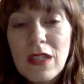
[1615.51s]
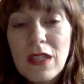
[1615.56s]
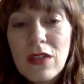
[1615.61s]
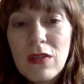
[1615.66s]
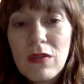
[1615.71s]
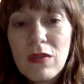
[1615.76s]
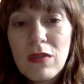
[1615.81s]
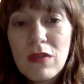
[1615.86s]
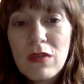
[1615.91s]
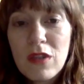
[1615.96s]
or do
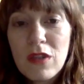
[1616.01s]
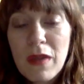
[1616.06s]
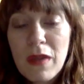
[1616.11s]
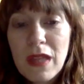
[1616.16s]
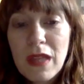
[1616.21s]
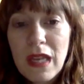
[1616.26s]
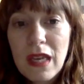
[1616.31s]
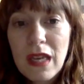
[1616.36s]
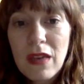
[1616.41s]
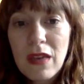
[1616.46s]
we want to talk about
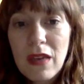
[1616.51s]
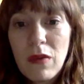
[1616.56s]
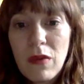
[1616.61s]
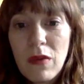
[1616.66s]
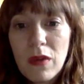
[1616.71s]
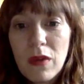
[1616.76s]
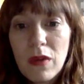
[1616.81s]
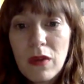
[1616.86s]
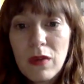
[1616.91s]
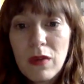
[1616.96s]
what
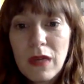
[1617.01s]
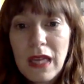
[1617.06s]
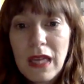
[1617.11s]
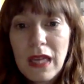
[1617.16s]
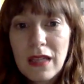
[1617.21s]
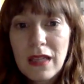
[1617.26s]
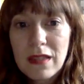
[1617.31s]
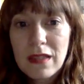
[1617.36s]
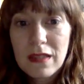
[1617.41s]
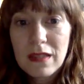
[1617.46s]
we're going to read
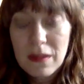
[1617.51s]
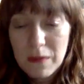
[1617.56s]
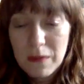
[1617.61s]
next?